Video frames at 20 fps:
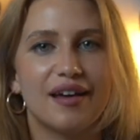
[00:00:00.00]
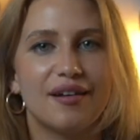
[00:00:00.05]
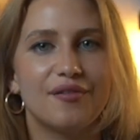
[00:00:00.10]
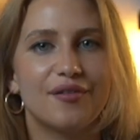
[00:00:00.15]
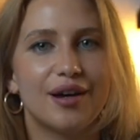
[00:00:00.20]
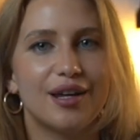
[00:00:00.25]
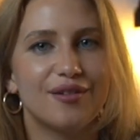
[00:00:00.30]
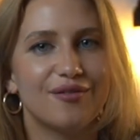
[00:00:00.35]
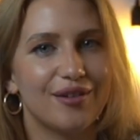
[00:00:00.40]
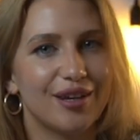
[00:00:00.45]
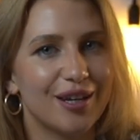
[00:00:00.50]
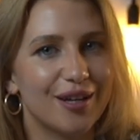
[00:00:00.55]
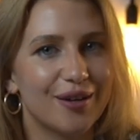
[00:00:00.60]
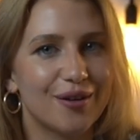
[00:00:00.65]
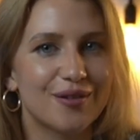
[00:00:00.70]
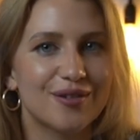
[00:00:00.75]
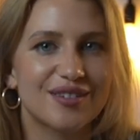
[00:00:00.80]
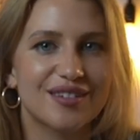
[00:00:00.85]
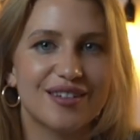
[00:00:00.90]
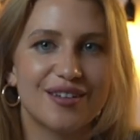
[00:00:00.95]
and white
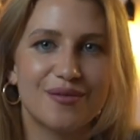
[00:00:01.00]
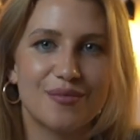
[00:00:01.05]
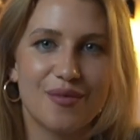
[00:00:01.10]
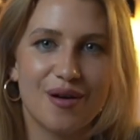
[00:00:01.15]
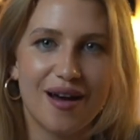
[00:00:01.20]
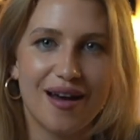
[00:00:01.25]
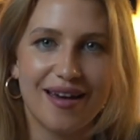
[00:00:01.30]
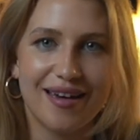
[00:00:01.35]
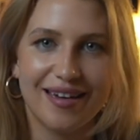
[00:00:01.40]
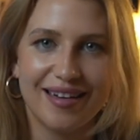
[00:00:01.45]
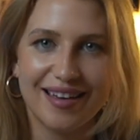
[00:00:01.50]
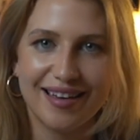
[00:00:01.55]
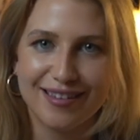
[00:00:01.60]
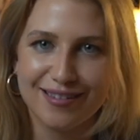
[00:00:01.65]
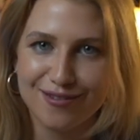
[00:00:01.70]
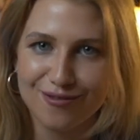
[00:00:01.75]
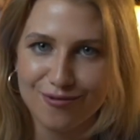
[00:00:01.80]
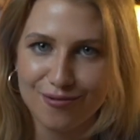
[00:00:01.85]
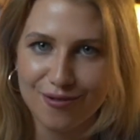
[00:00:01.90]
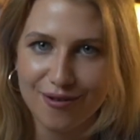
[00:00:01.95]
videos on my
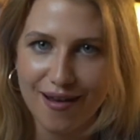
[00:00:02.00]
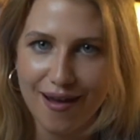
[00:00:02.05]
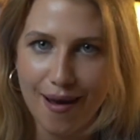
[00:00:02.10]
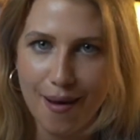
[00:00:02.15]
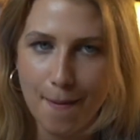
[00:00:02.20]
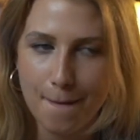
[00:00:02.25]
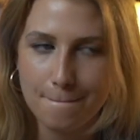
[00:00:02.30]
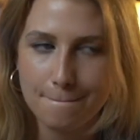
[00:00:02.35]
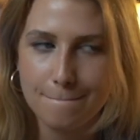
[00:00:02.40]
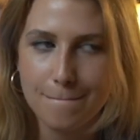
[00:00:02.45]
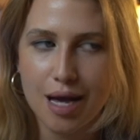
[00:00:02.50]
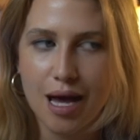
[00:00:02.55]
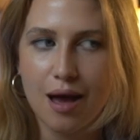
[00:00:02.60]
Instagram,